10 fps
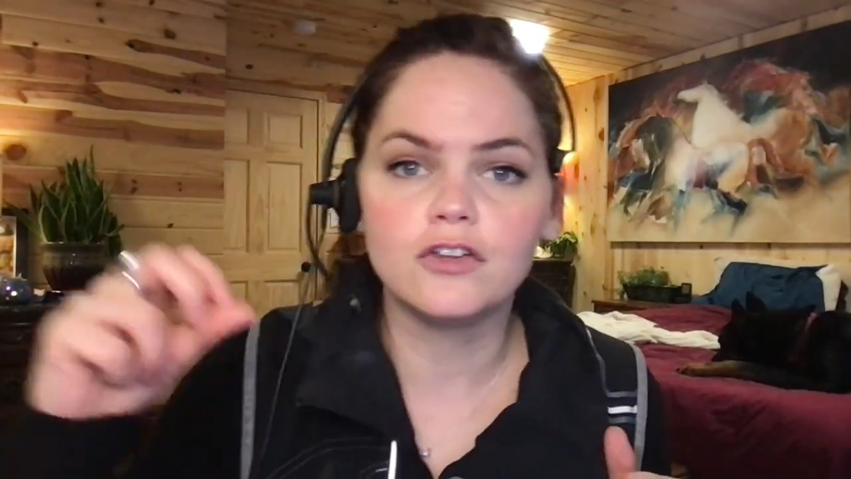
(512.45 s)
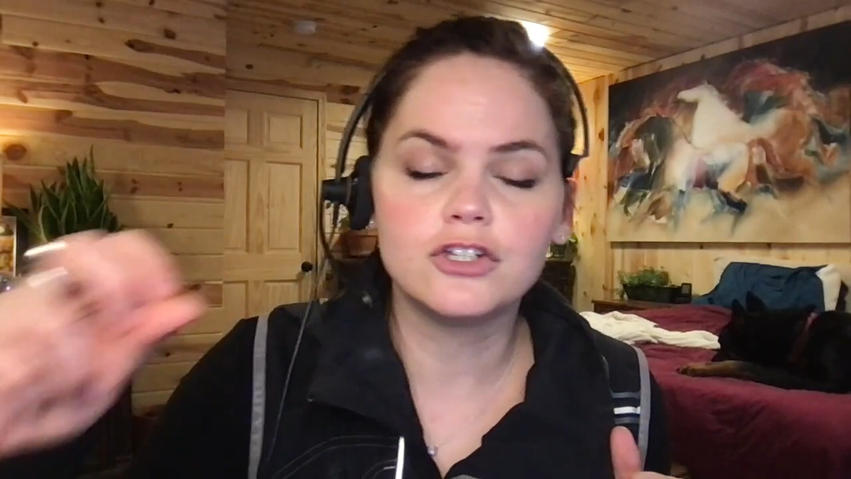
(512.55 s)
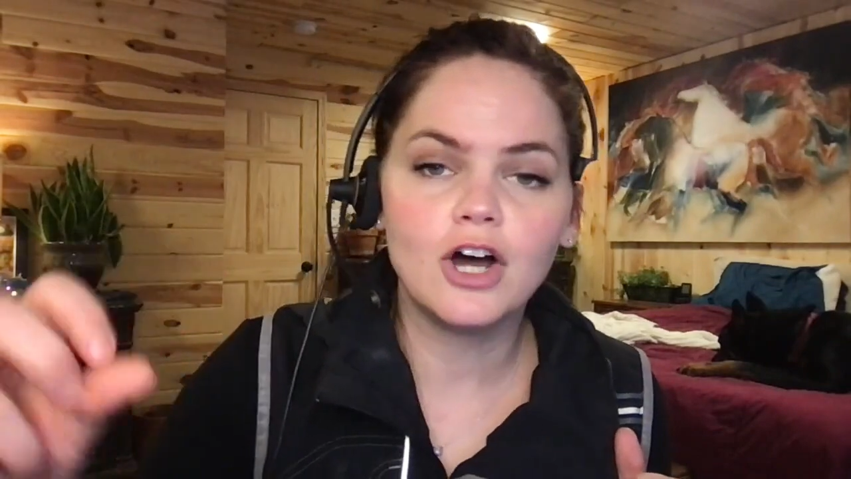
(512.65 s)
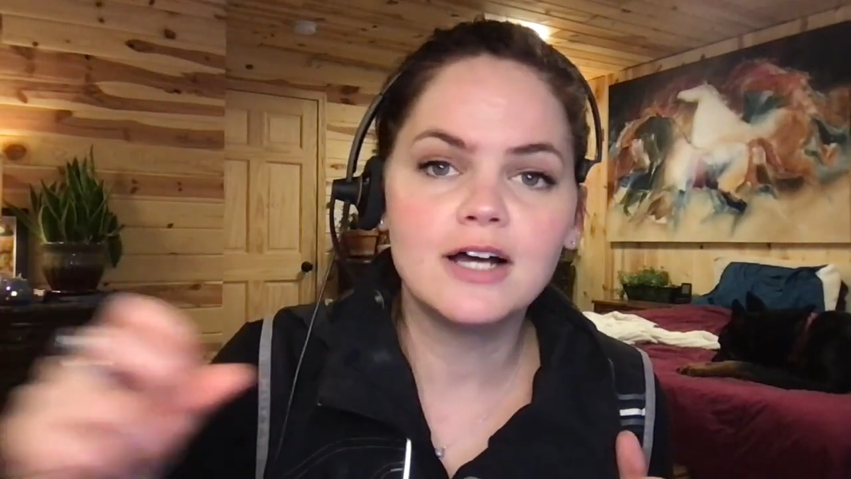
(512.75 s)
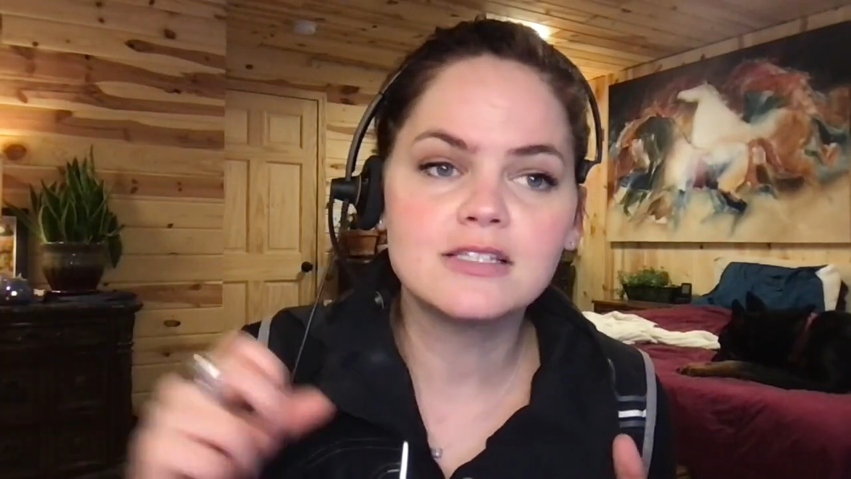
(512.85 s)
the
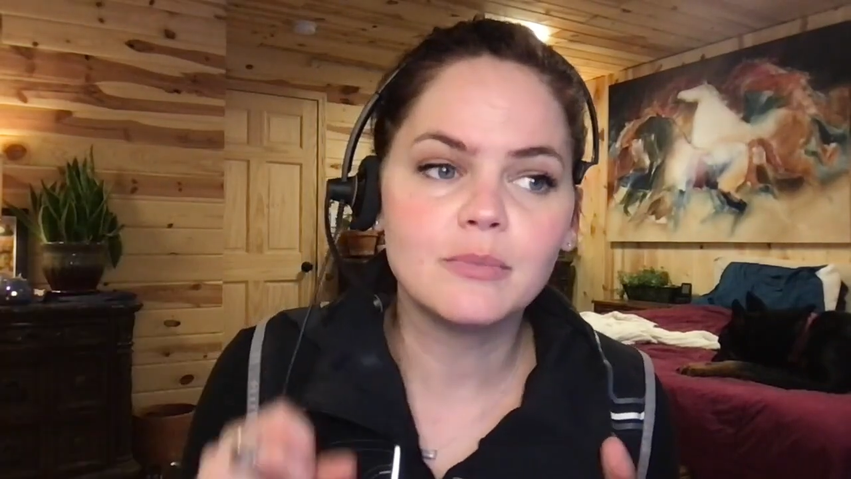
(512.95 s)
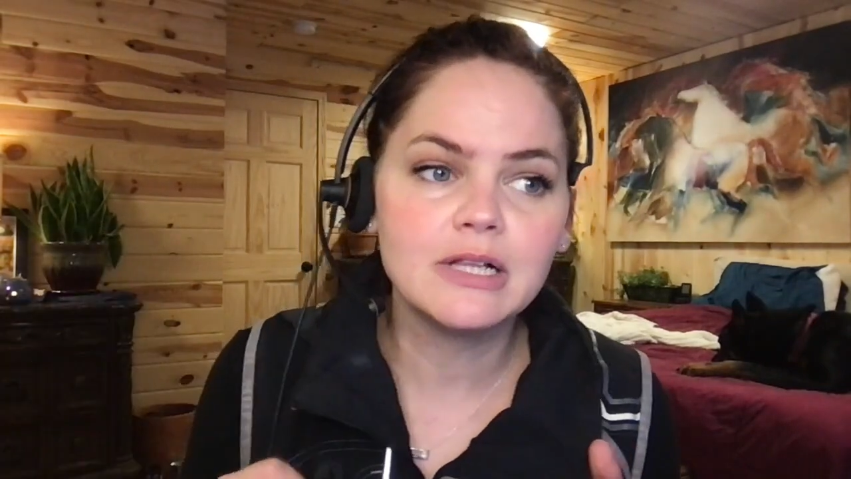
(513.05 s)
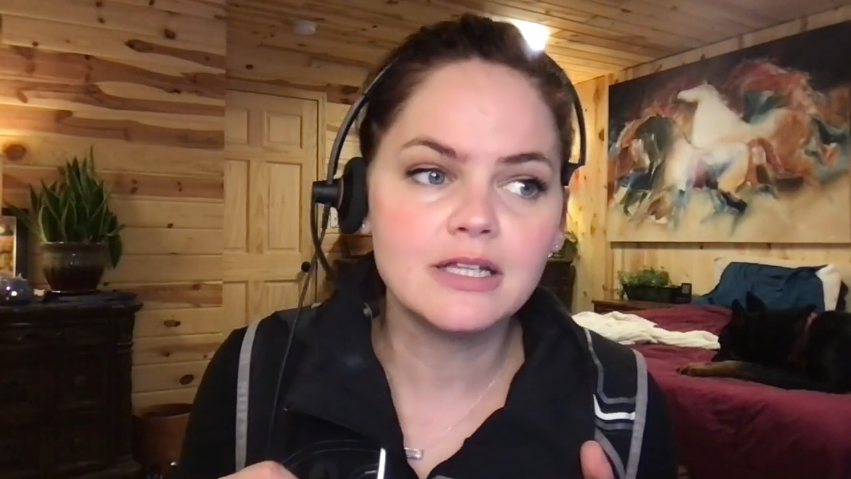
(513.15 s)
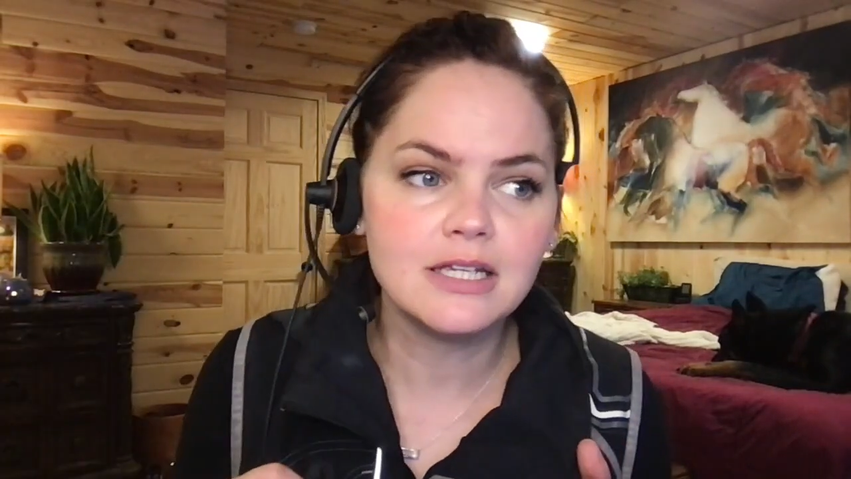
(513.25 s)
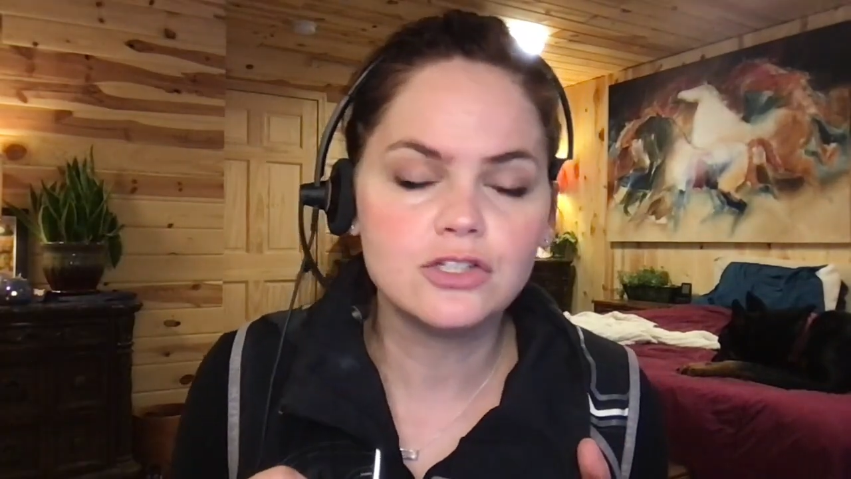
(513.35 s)
dog's
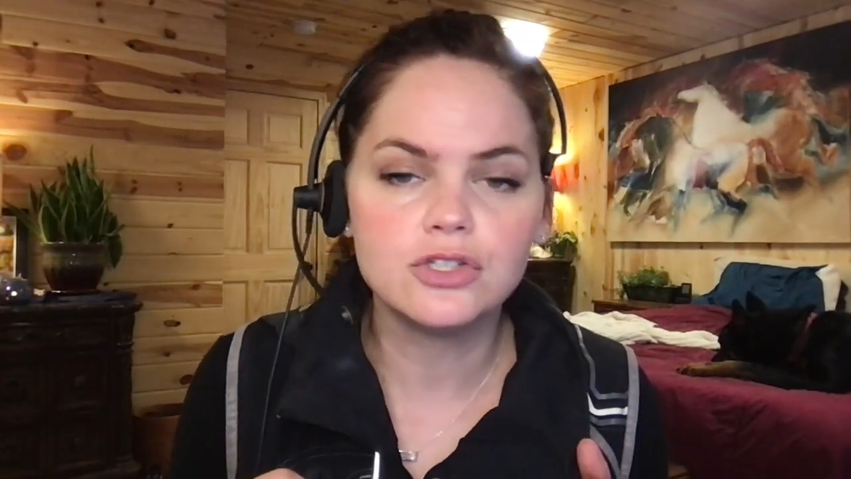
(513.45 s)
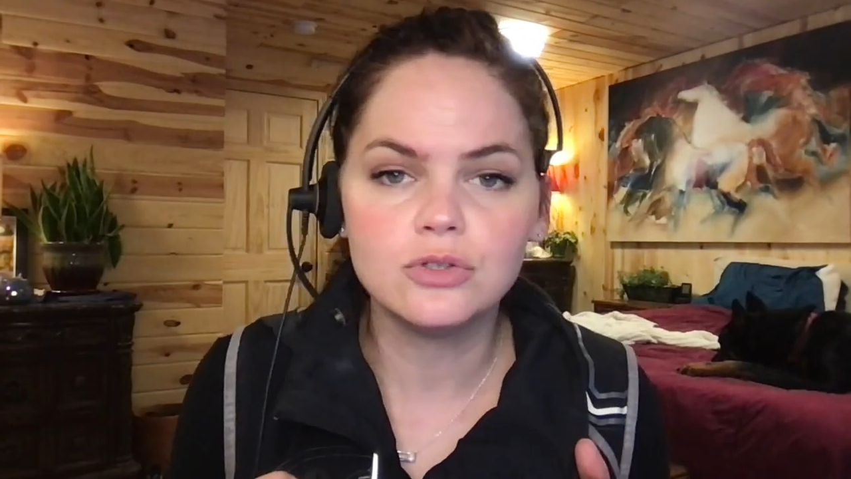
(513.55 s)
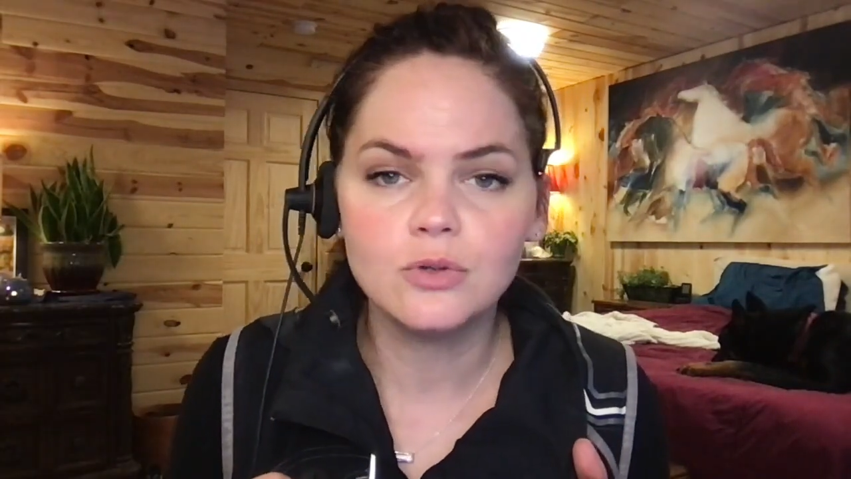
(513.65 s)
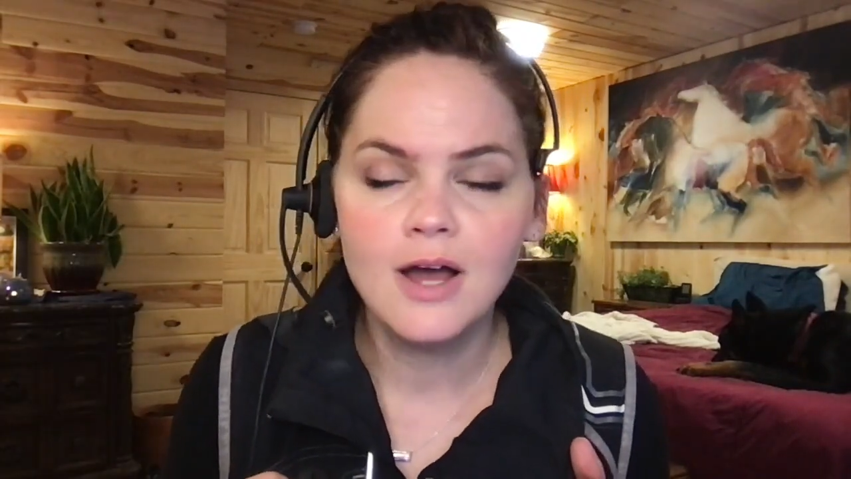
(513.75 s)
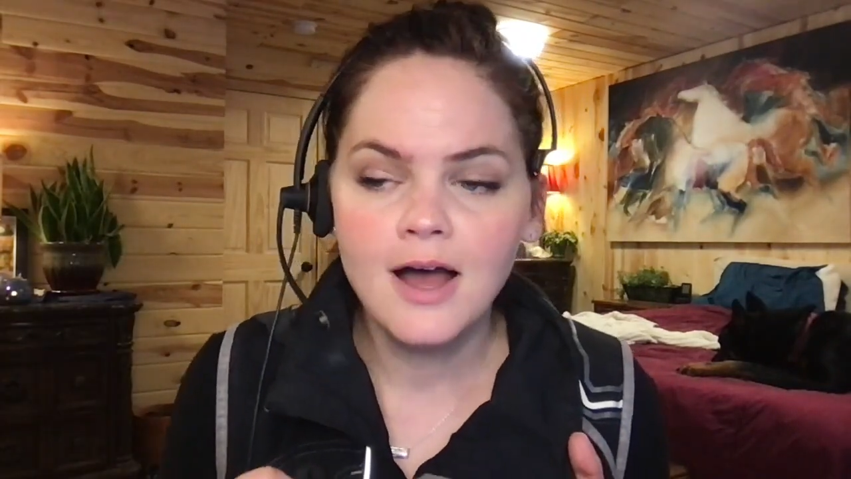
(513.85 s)
ability
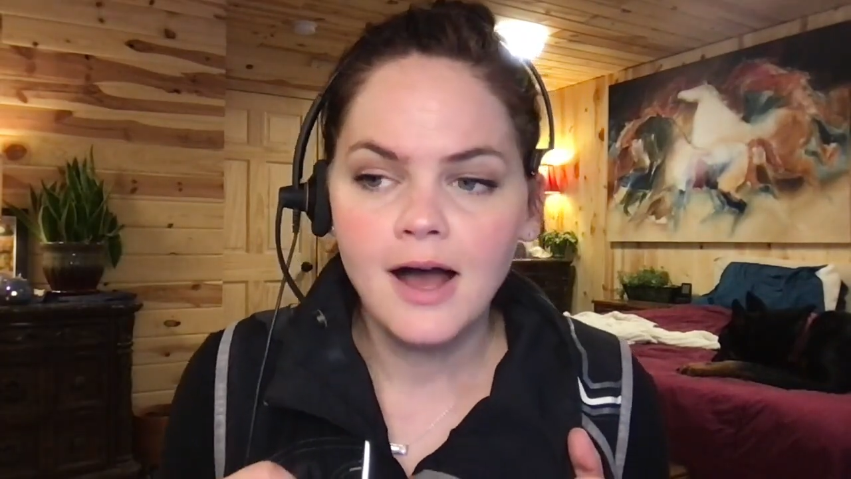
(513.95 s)
to